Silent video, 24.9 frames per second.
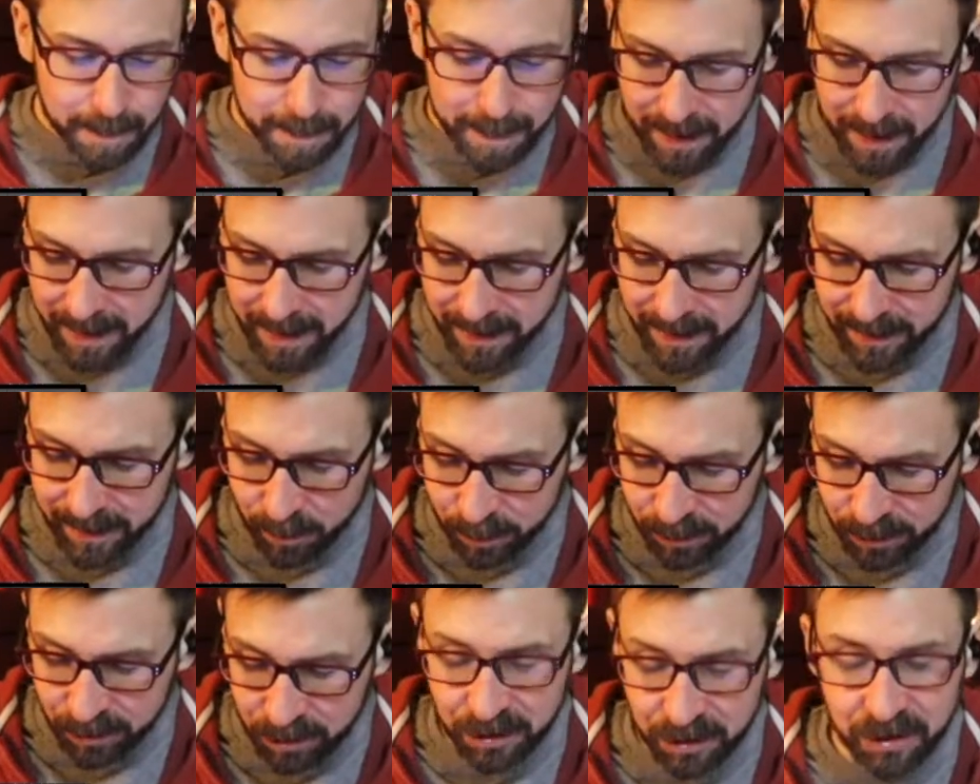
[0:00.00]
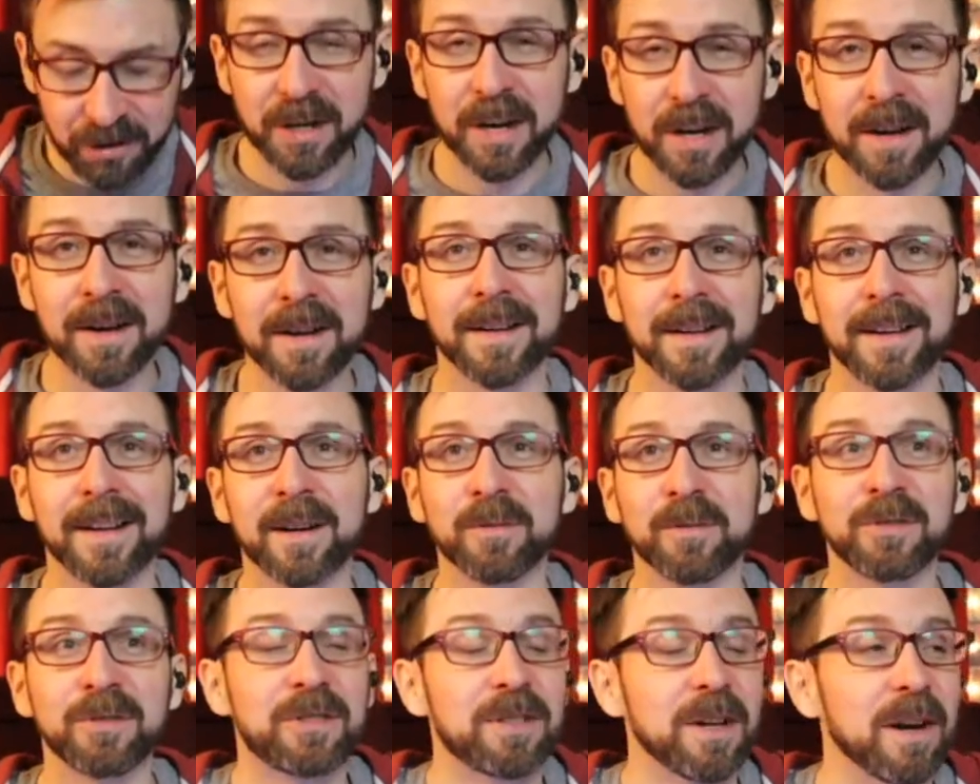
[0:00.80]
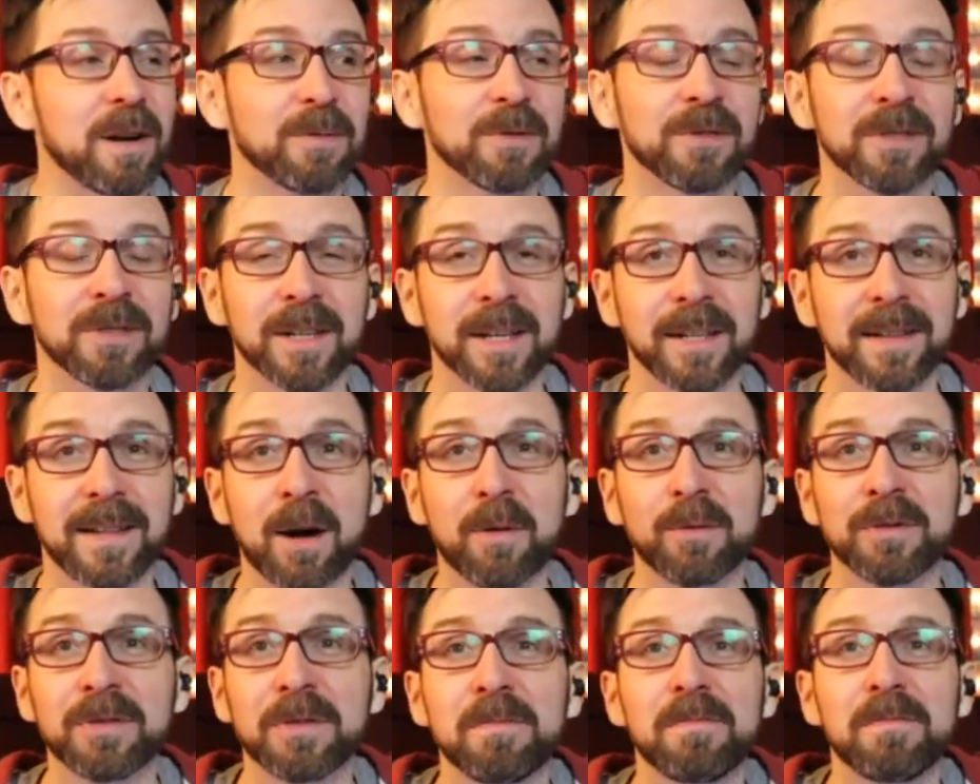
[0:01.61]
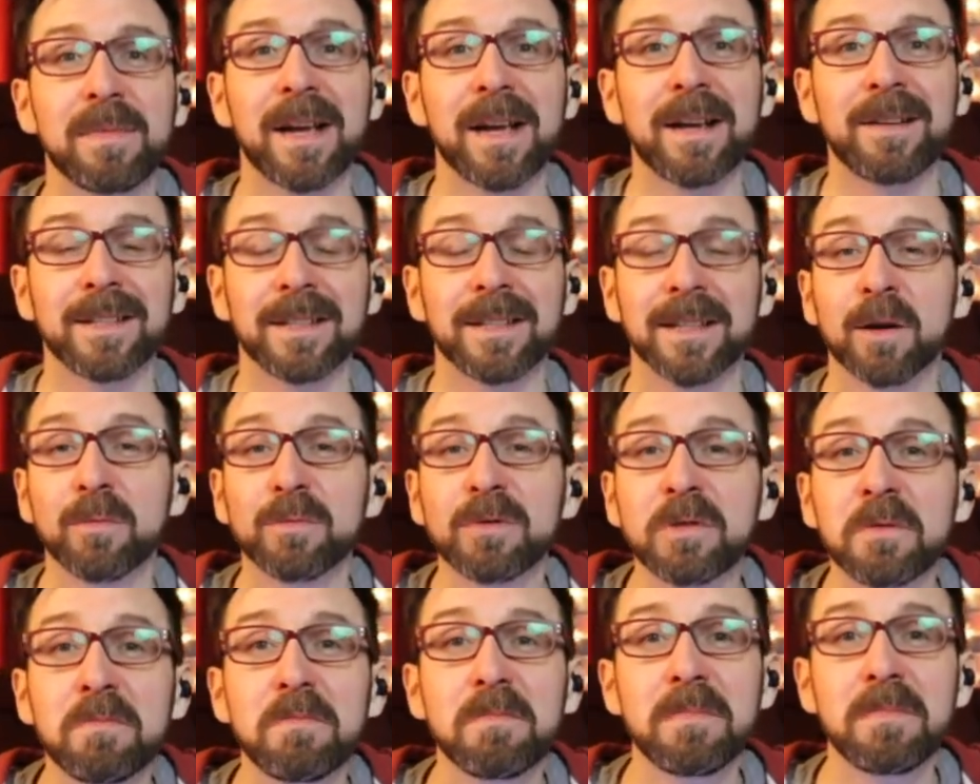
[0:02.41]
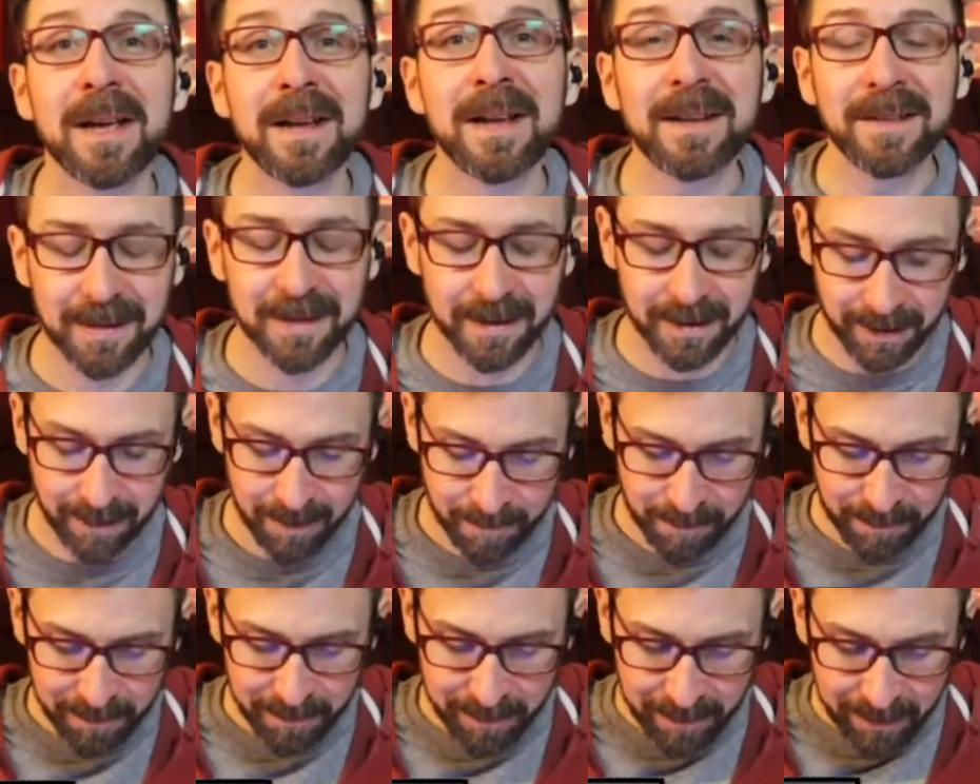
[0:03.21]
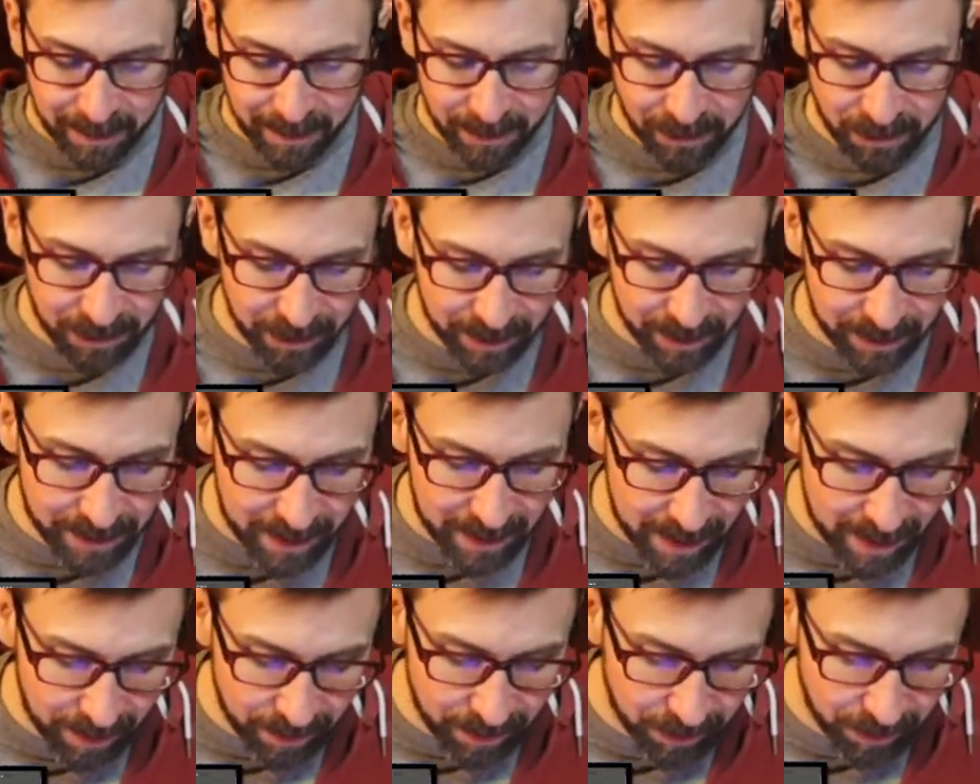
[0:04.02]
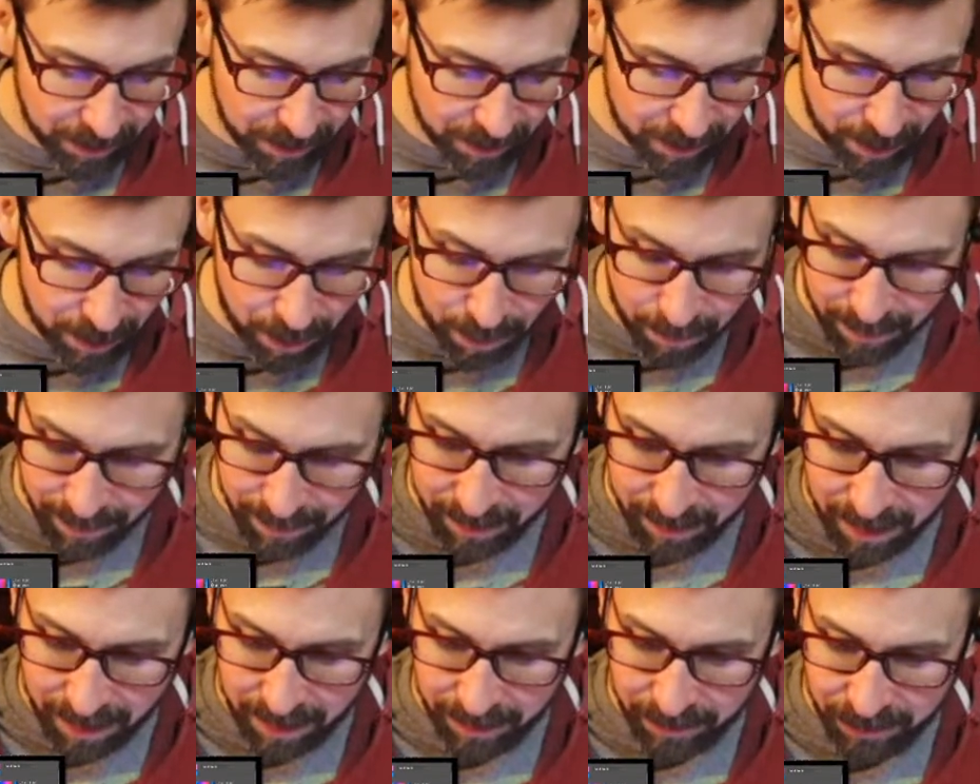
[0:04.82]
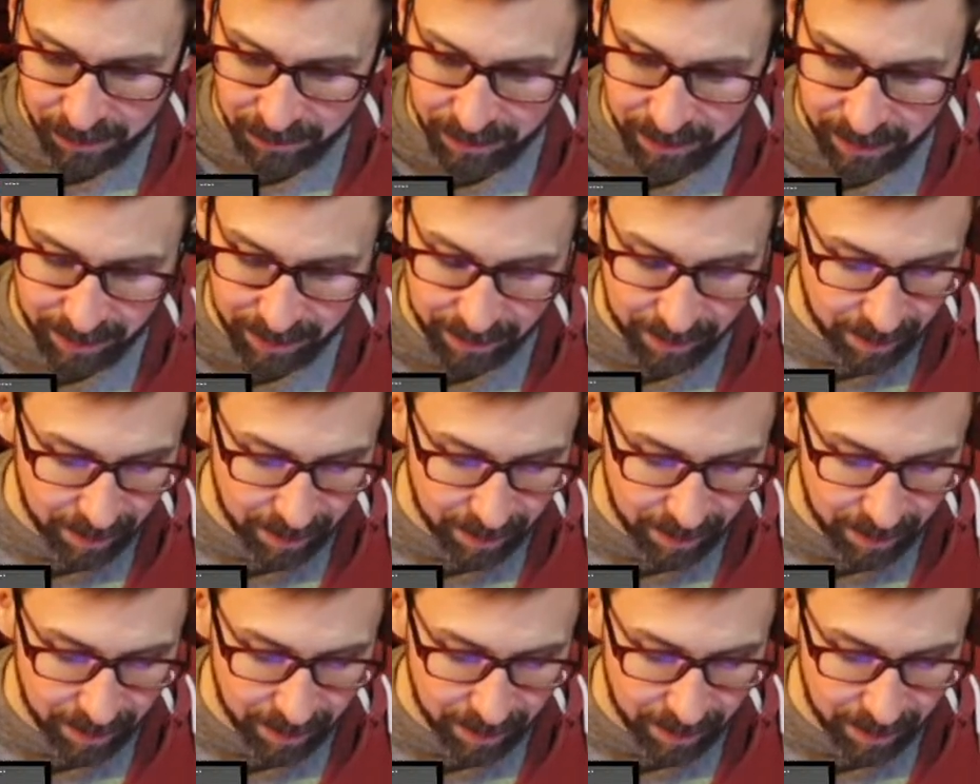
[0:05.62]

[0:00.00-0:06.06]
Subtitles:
and it was just done. And I was done. I was like, that was amazing. That was amazing. She's like, yeah. She's like, oh my God. She's like,